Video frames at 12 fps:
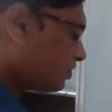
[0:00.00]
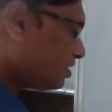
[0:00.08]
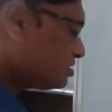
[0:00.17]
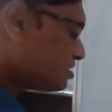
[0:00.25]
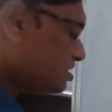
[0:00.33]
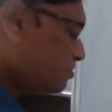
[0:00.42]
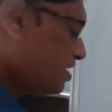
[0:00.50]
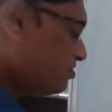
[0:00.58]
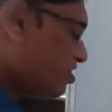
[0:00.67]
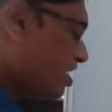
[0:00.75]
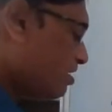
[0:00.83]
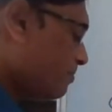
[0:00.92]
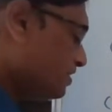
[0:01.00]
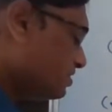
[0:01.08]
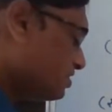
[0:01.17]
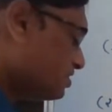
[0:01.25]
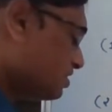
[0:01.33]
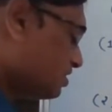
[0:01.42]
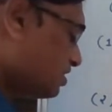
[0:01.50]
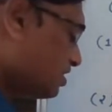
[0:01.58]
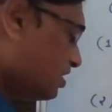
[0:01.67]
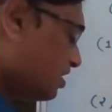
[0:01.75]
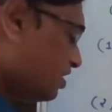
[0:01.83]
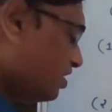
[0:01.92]
symmetry elements
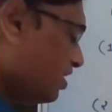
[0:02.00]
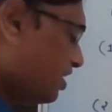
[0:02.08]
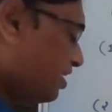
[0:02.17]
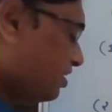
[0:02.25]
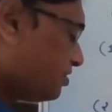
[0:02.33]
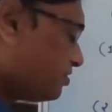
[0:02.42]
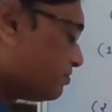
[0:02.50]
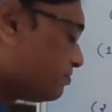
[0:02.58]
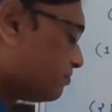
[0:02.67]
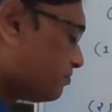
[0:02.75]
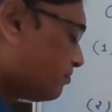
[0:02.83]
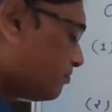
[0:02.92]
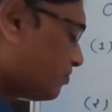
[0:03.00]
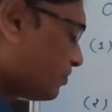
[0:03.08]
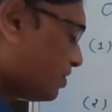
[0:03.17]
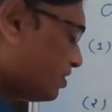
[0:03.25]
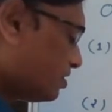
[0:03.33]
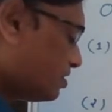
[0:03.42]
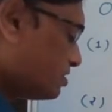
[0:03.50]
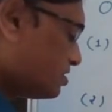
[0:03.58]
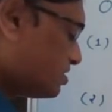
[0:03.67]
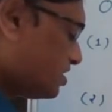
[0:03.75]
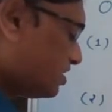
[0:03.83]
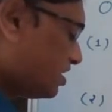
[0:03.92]
E,
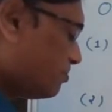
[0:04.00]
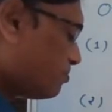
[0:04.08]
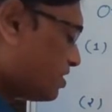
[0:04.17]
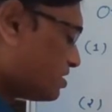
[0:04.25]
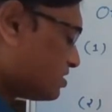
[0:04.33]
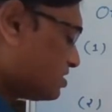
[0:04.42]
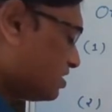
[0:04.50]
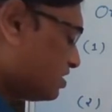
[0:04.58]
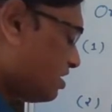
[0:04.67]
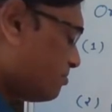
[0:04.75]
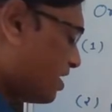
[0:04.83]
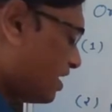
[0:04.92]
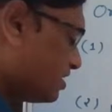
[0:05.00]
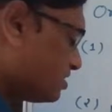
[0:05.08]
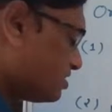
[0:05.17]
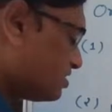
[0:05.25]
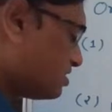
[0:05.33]
C3 plus, C3 minus,